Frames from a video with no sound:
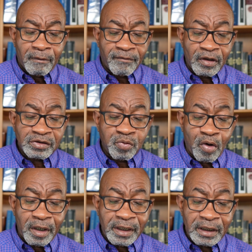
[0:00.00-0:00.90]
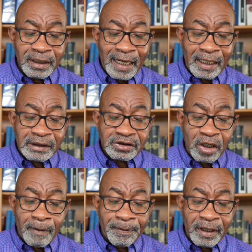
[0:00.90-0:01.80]
verse 1, now the
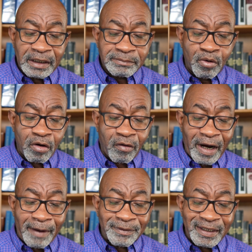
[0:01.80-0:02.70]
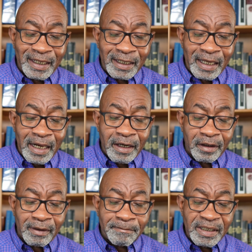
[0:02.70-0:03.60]
serpent is more crafty than any
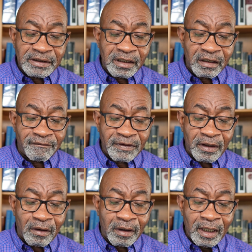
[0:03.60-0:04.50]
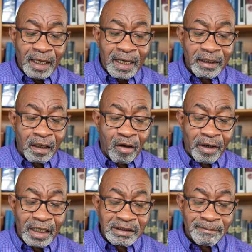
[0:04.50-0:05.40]
other beast of the field, and the
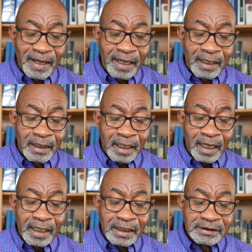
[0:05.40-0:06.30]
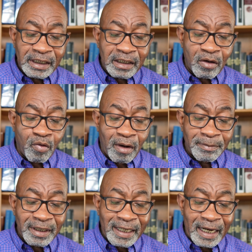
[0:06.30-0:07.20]
Lord has made. And he said to the woman,
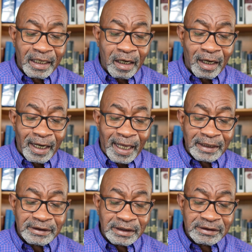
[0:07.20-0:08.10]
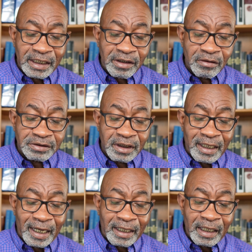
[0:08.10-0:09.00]
did not God actually say you shall
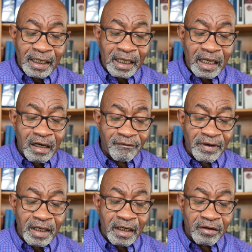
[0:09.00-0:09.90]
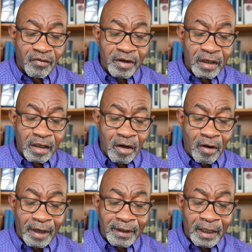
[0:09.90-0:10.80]
not eat of any tree in the
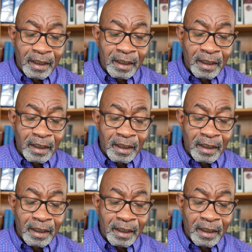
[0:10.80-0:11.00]
garden?